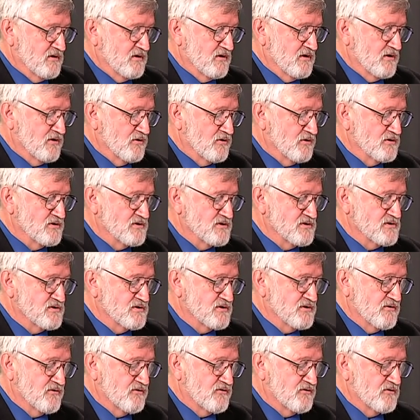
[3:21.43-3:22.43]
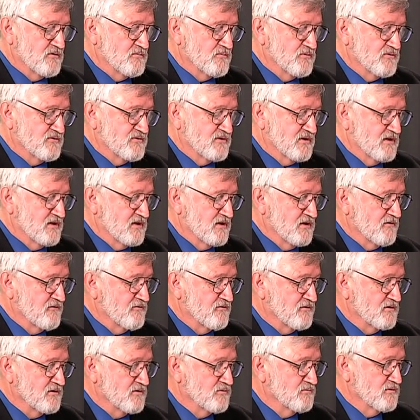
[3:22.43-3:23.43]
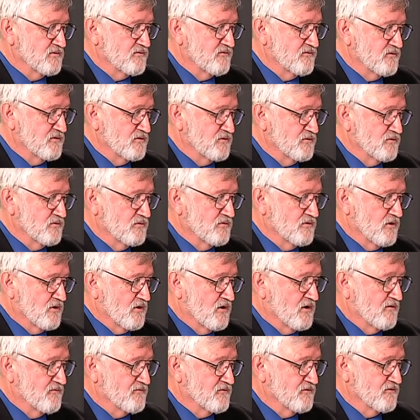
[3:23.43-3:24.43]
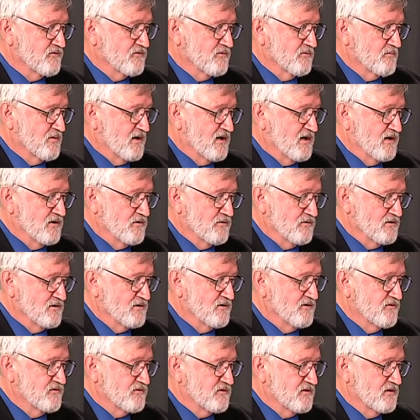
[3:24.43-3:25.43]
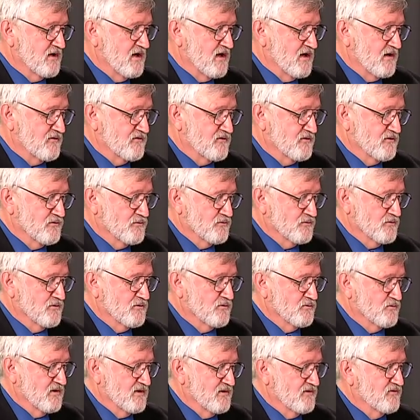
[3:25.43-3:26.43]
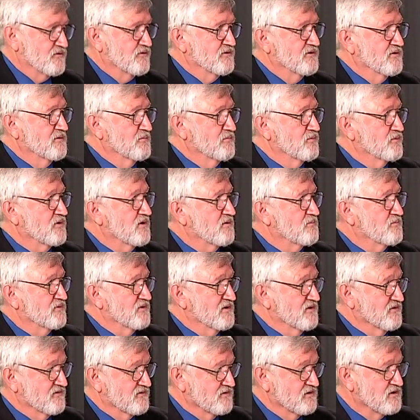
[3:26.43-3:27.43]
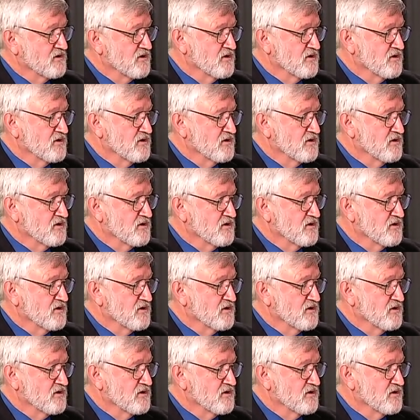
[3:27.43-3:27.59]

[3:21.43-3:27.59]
It urges consumers to carefully review offers to buy or lease gas and oil rights on their properties.